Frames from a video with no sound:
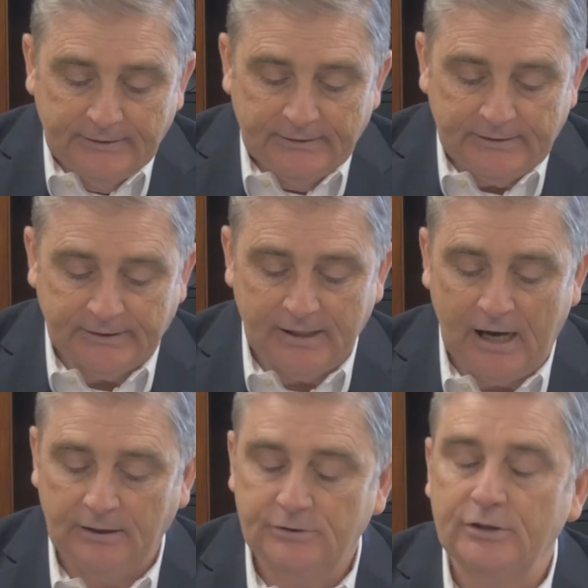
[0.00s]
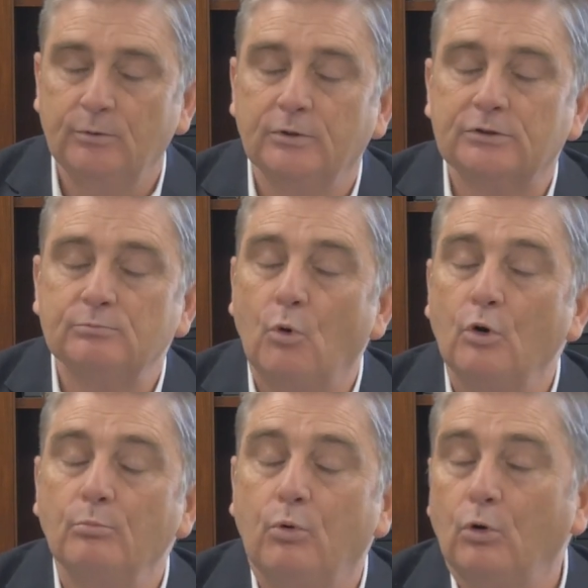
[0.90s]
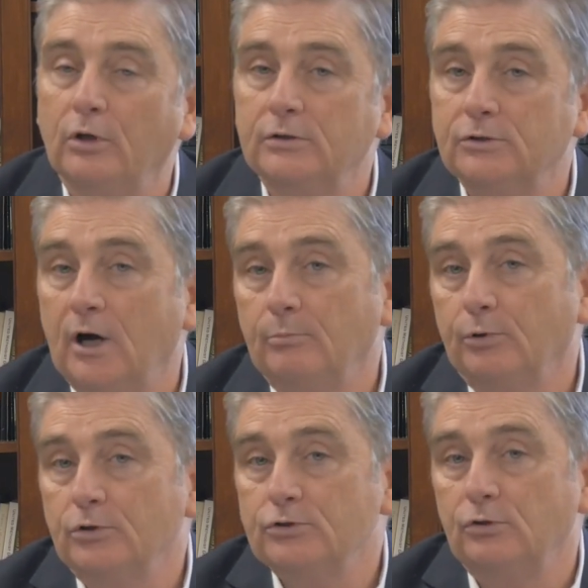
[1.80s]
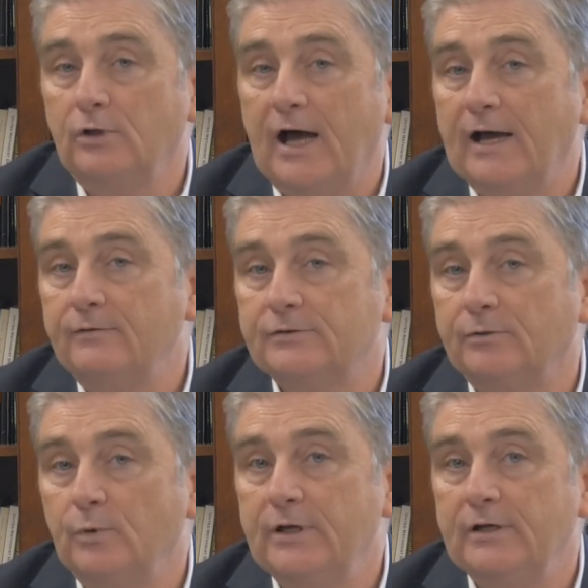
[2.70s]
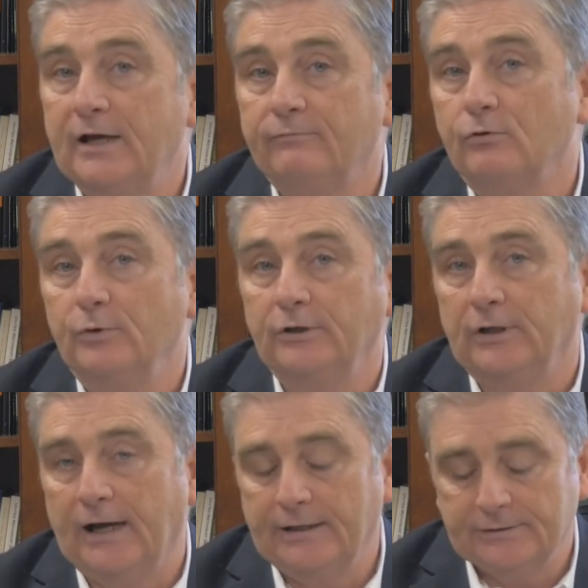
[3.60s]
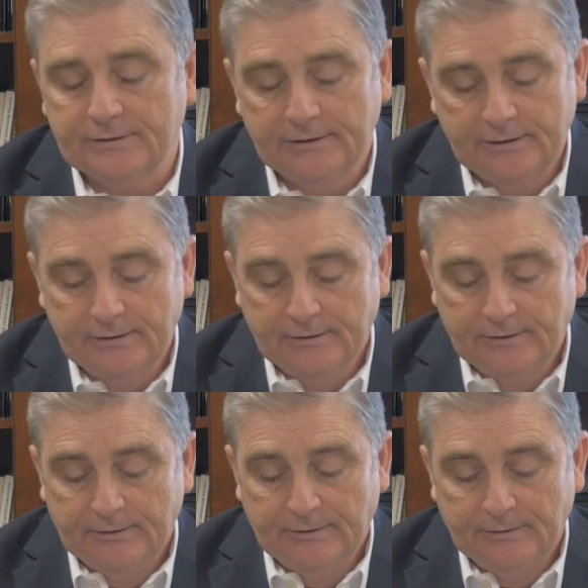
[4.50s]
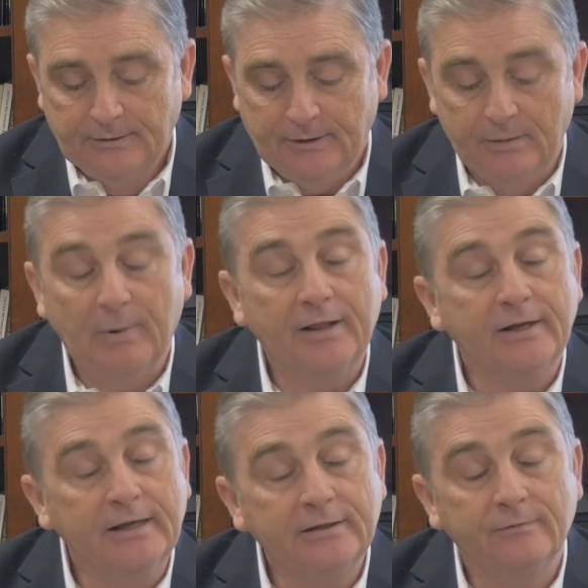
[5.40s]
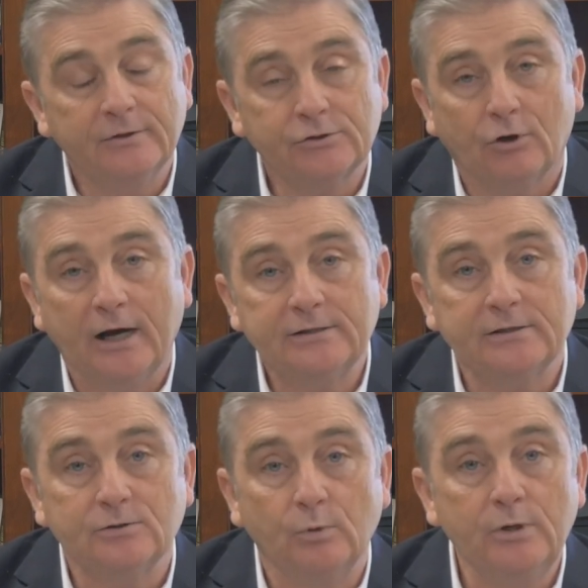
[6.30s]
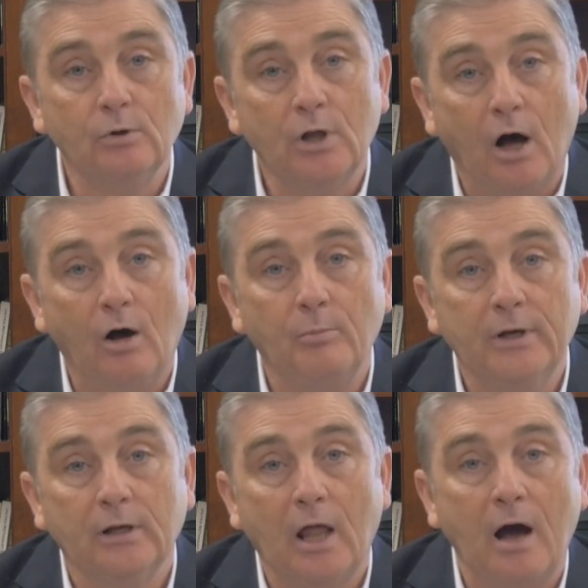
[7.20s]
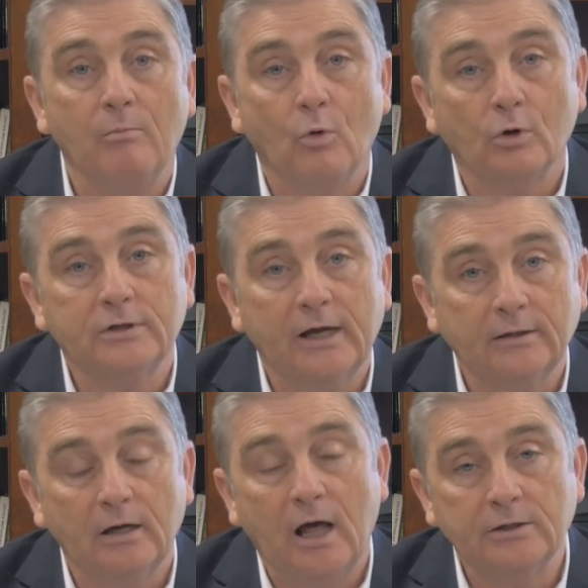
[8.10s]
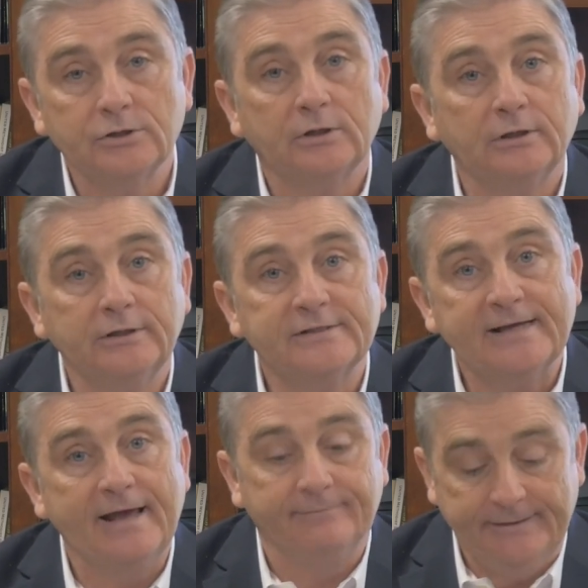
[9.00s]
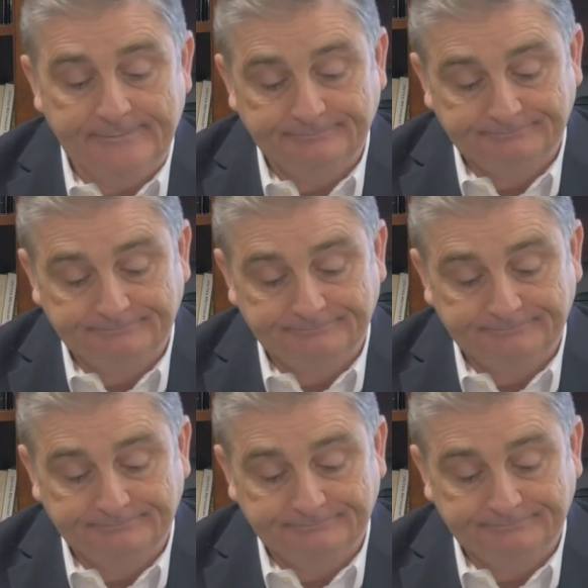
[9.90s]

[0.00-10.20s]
Technology is more important to our personal lives than we ever realized. And by the end of this crisis, we will all be a lot more technologically savvy.